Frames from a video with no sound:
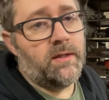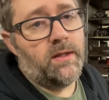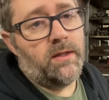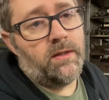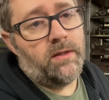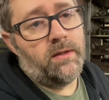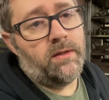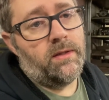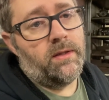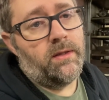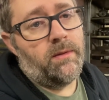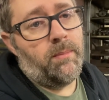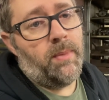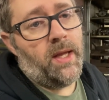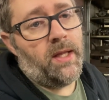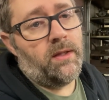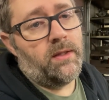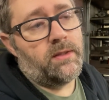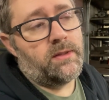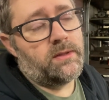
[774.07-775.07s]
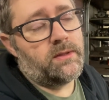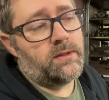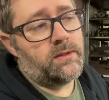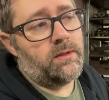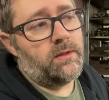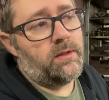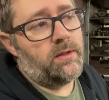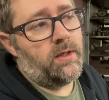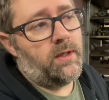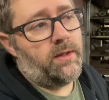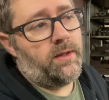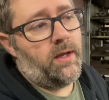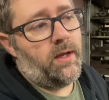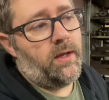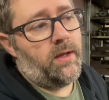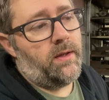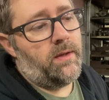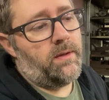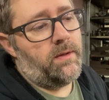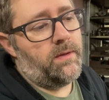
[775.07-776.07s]
the balance or
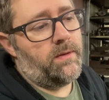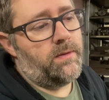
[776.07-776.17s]
the